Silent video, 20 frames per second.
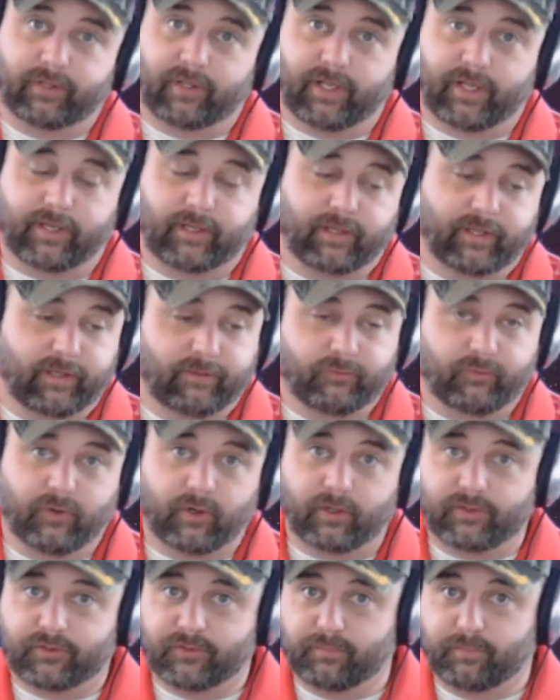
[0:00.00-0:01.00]
Like, it
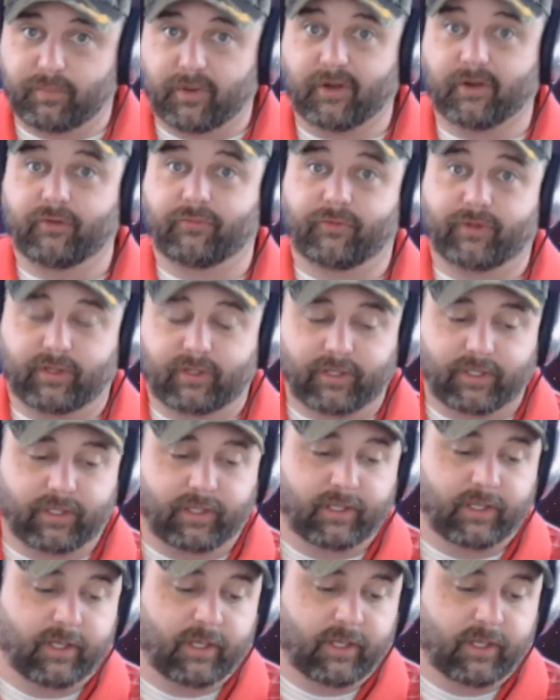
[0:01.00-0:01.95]
works perfectly.